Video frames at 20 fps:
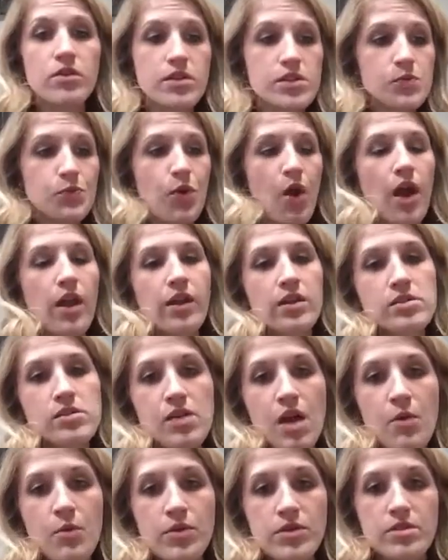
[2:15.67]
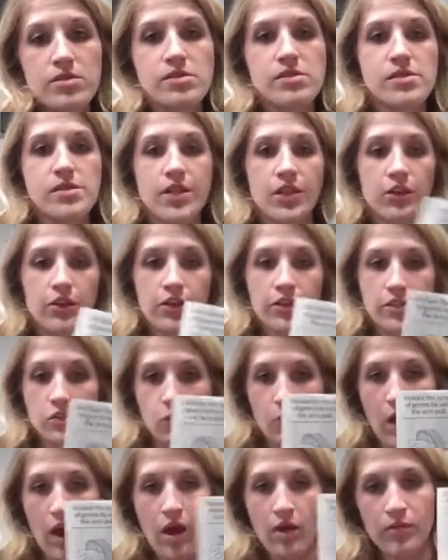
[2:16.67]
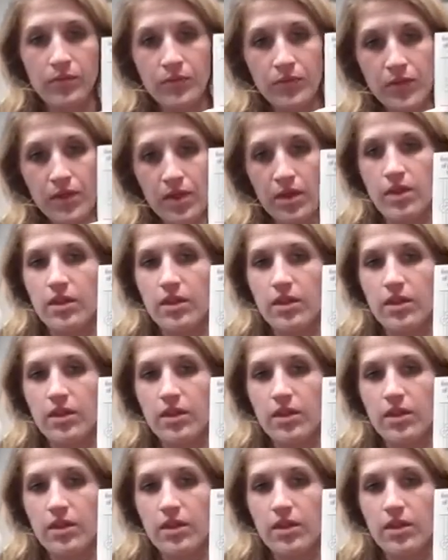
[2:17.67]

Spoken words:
of these products come with a sticker as well